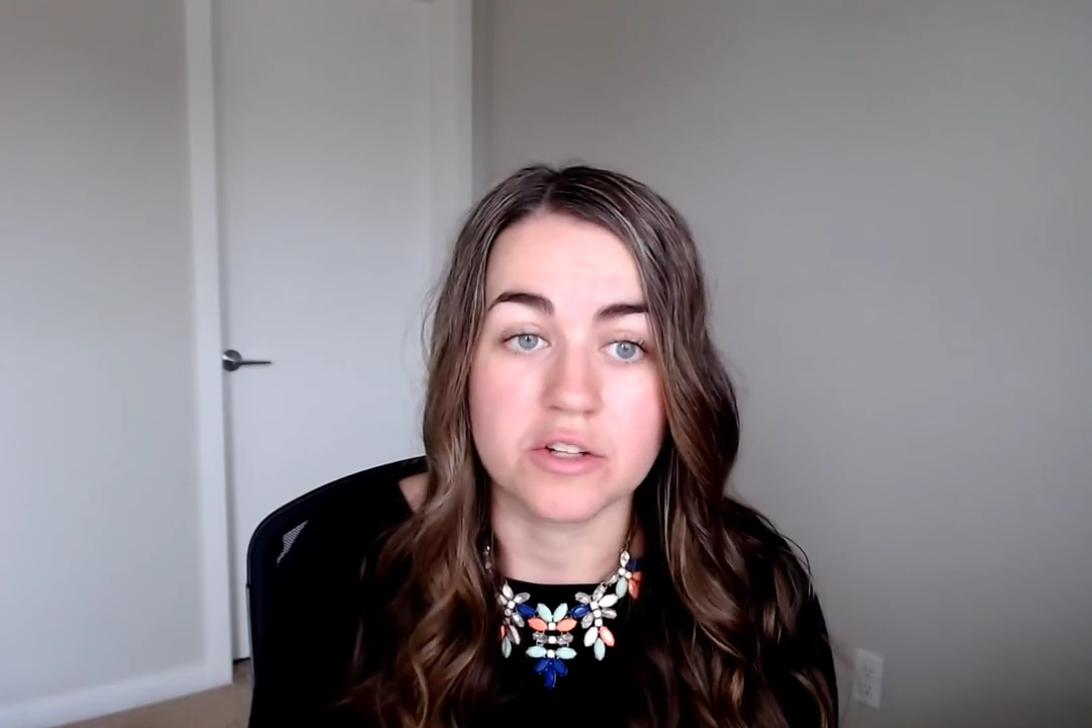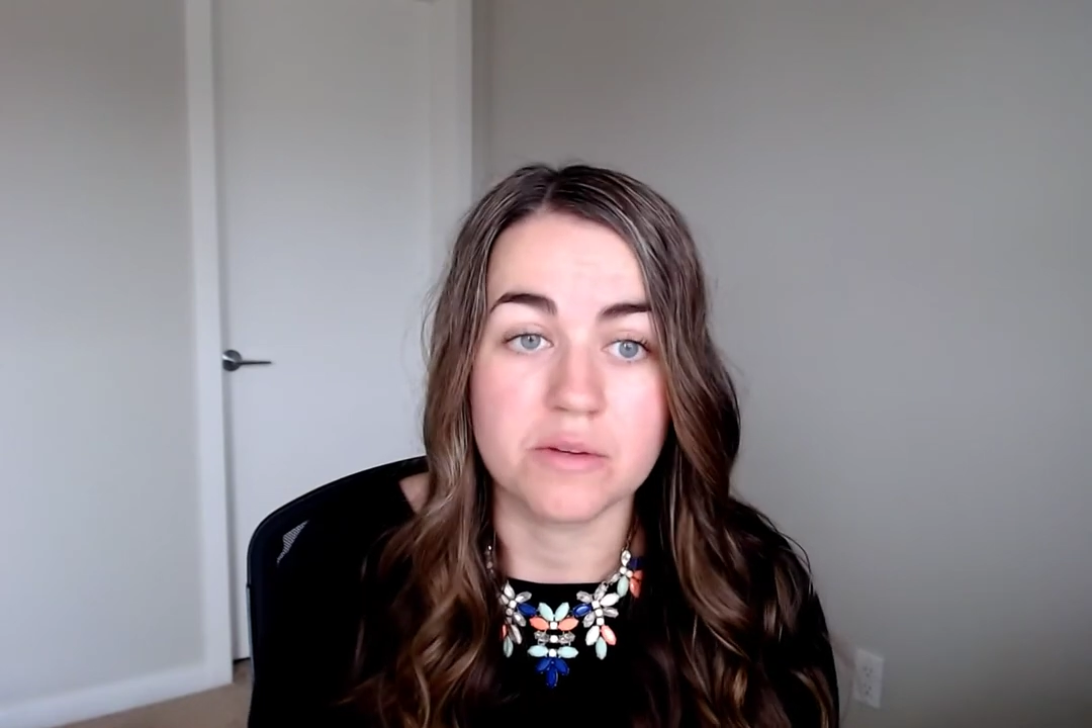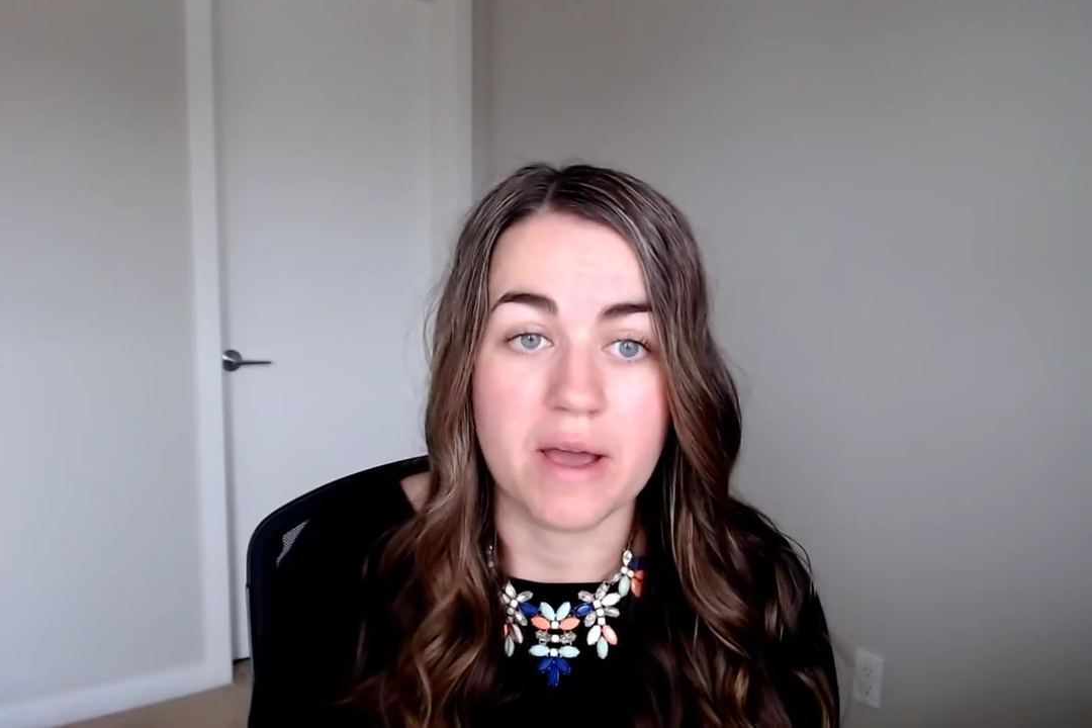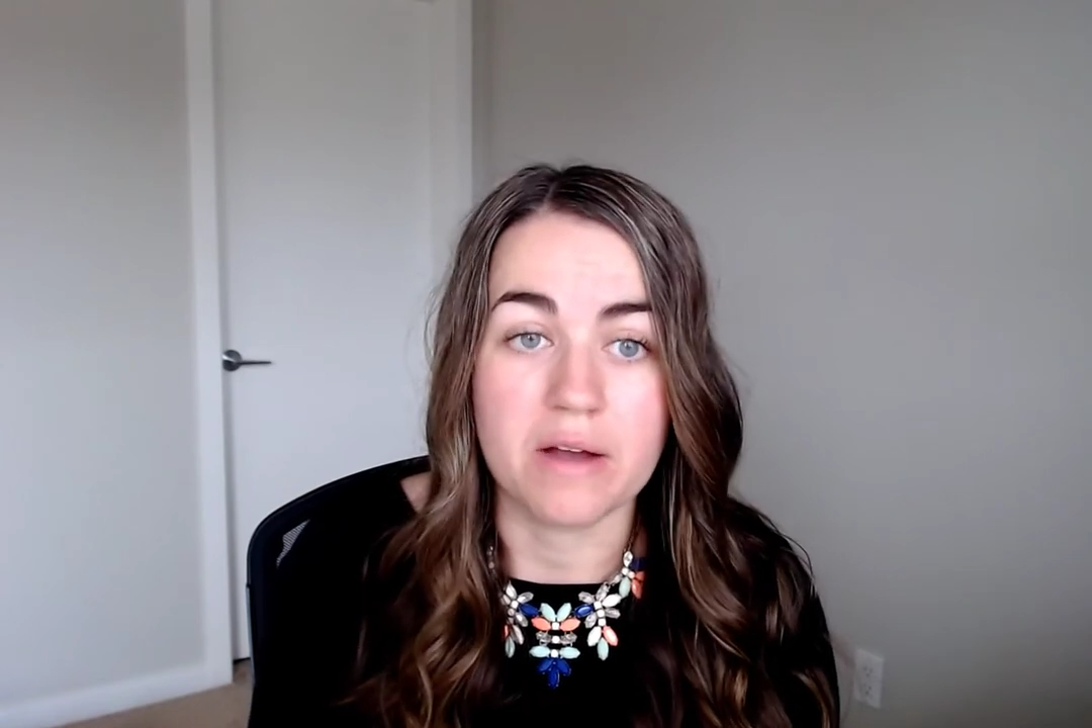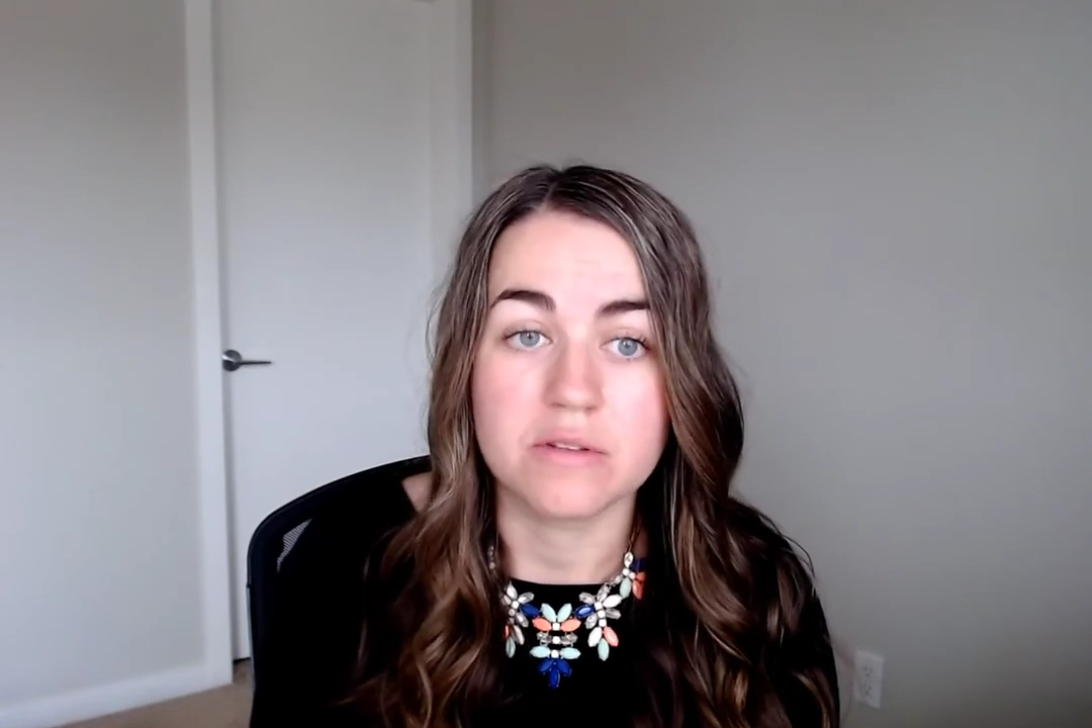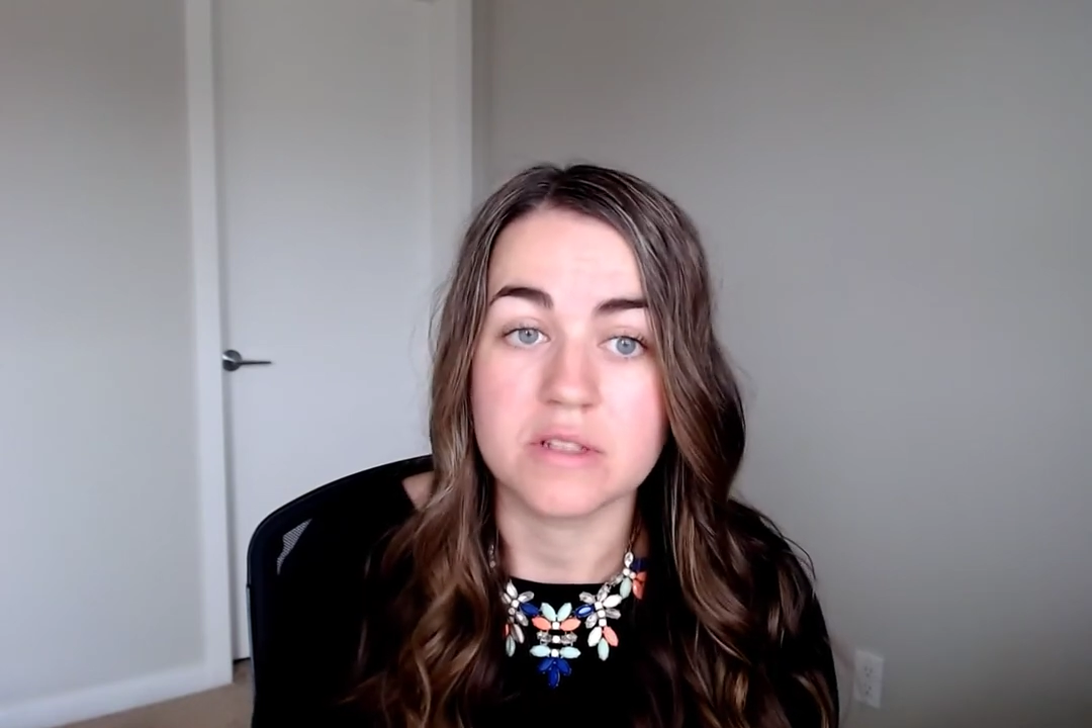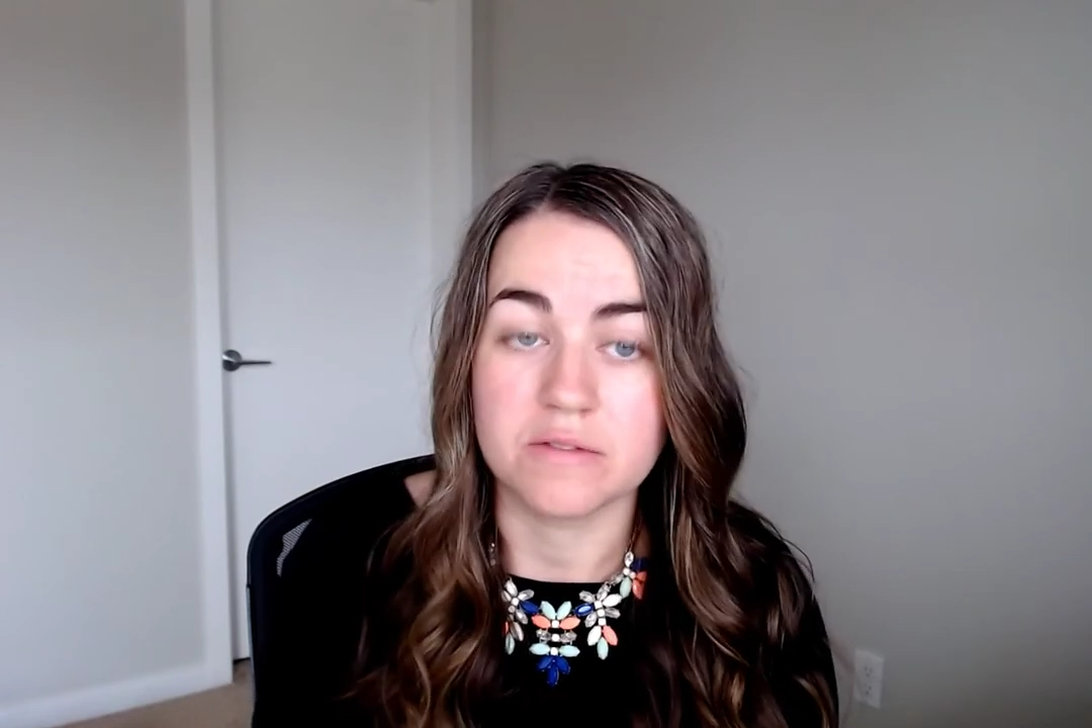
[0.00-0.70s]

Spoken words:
amounts of